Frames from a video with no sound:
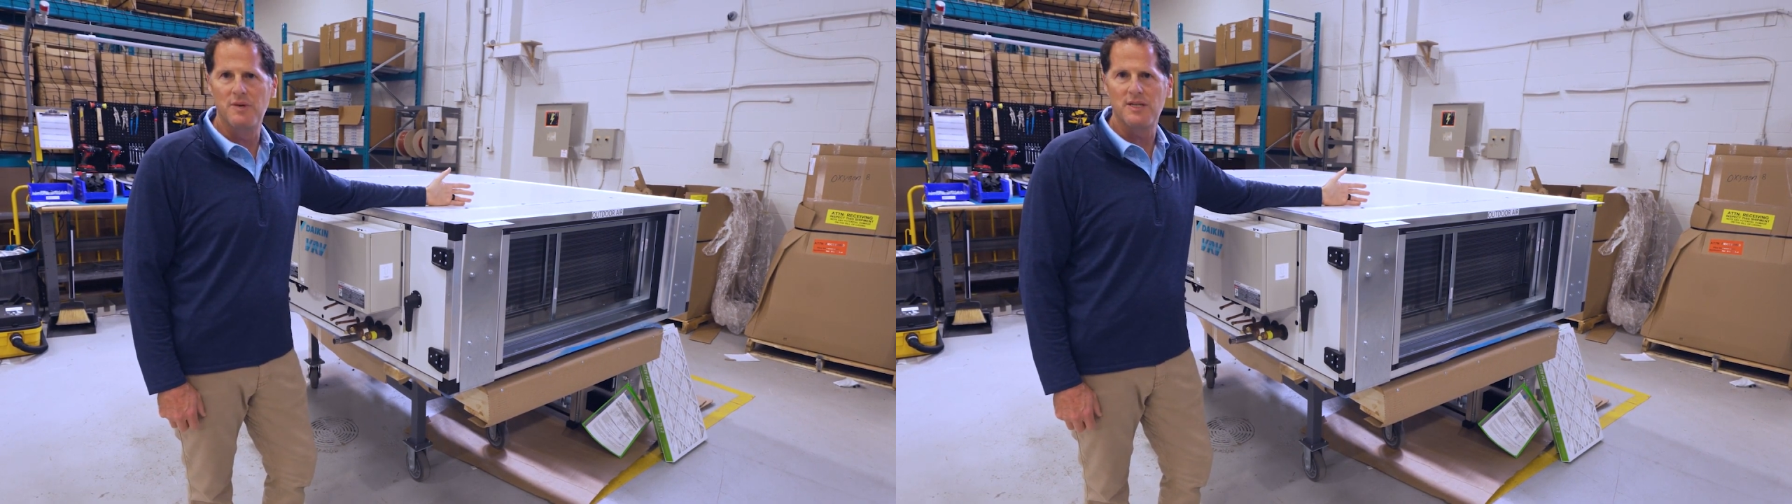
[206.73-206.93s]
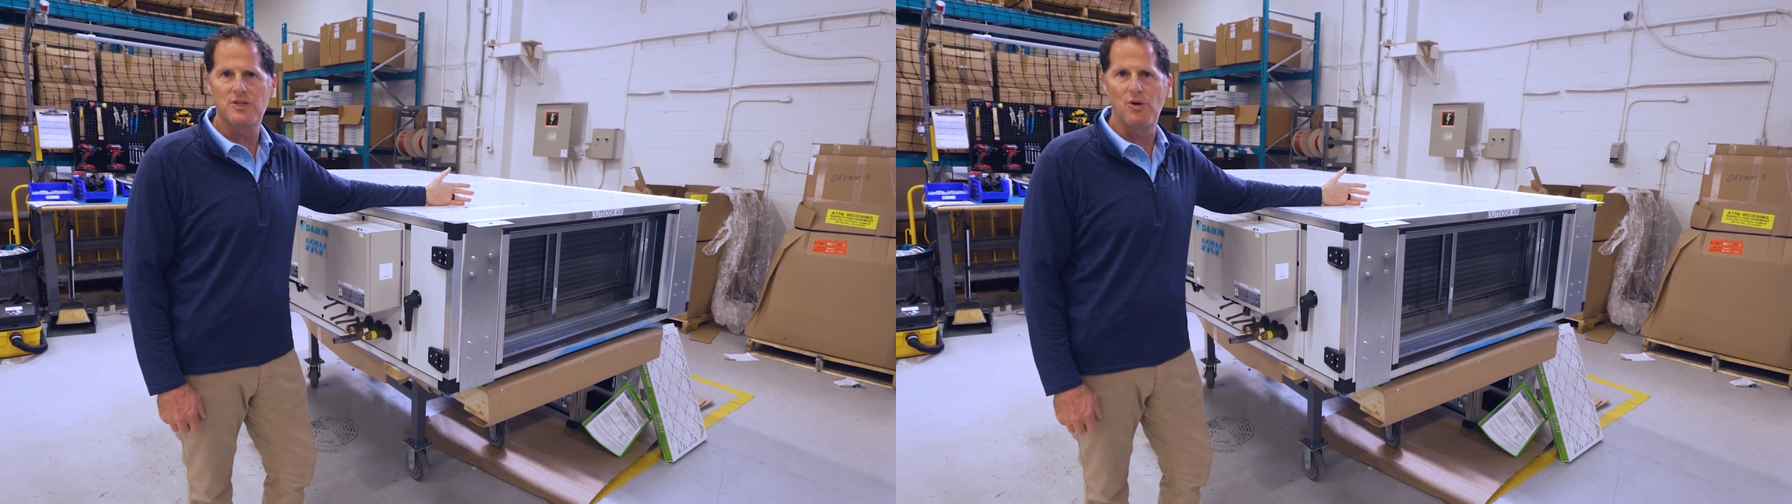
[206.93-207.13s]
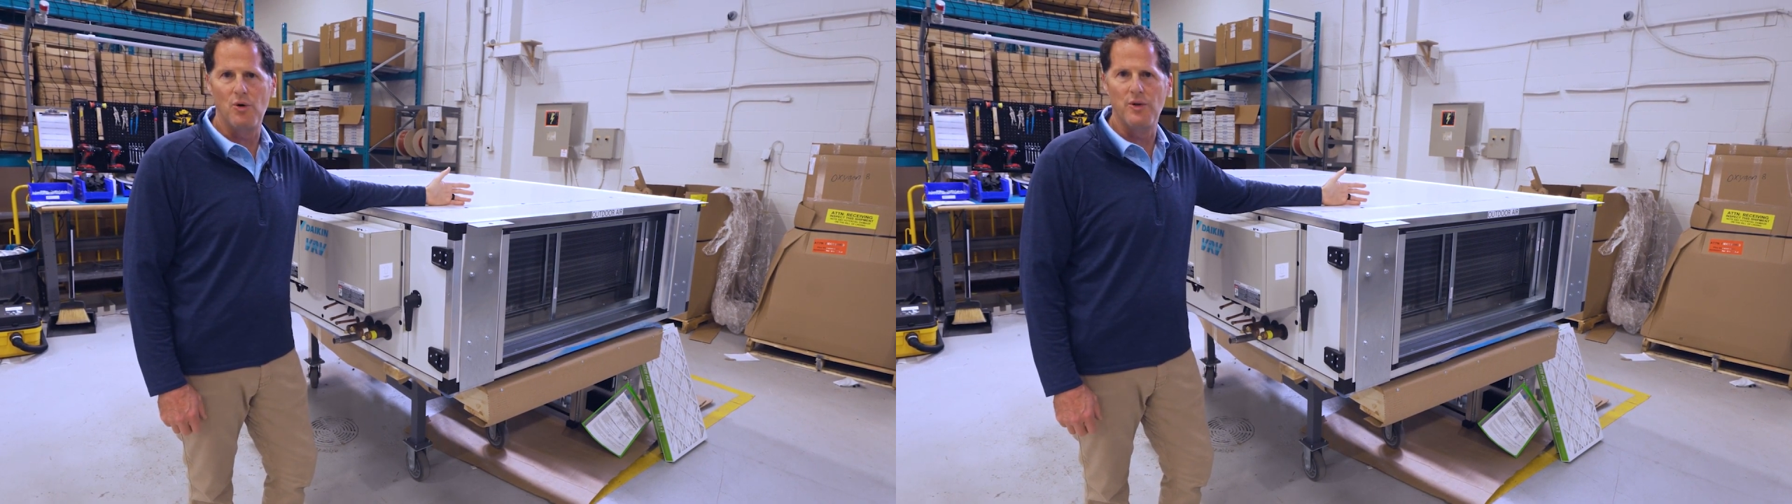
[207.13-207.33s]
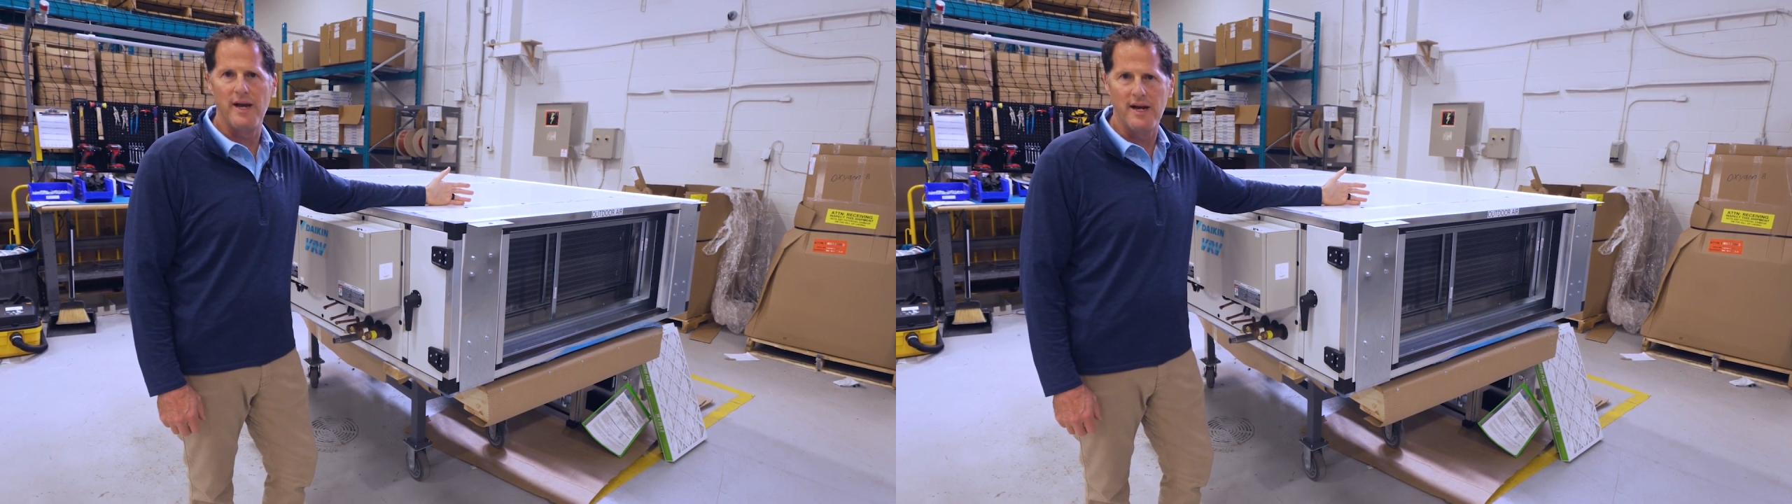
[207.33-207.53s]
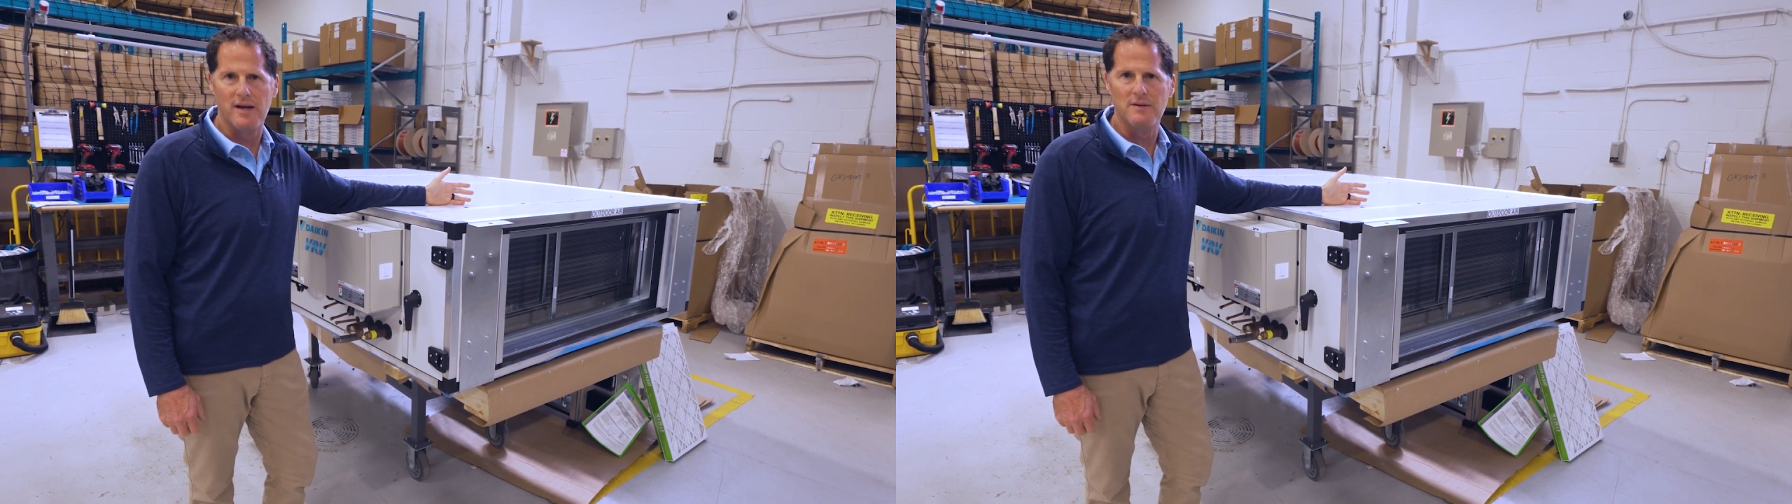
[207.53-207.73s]
much cold
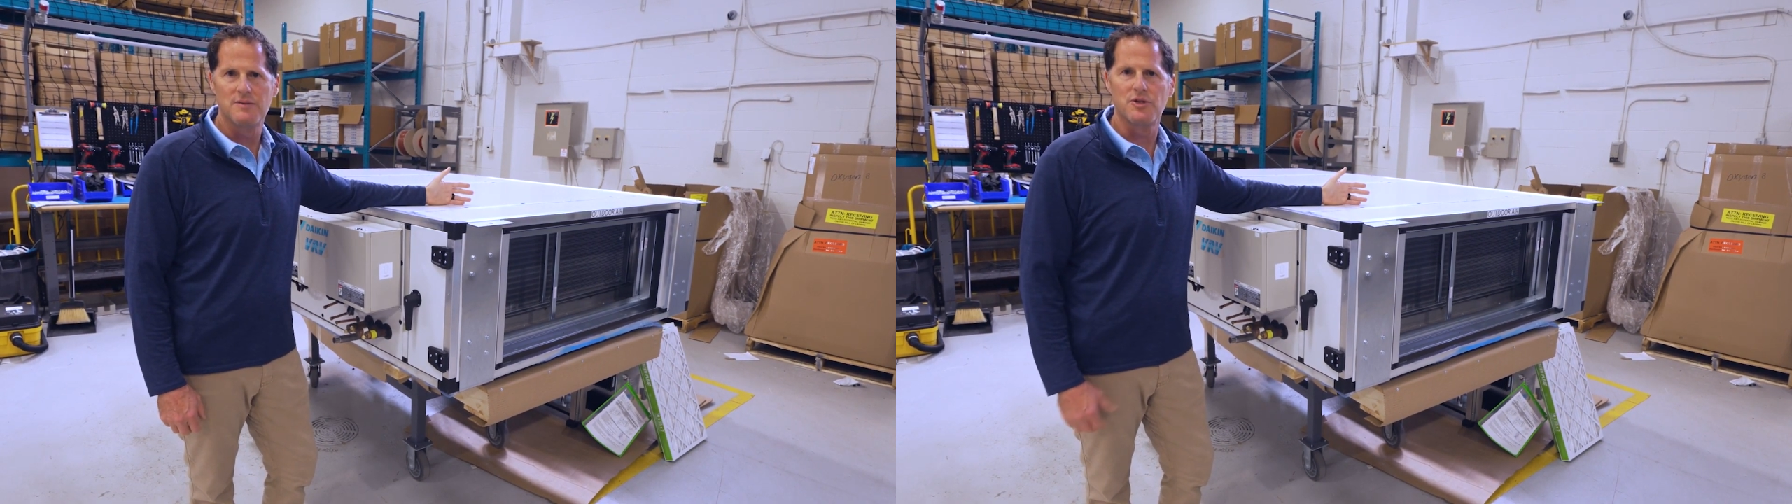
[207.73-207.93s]
air.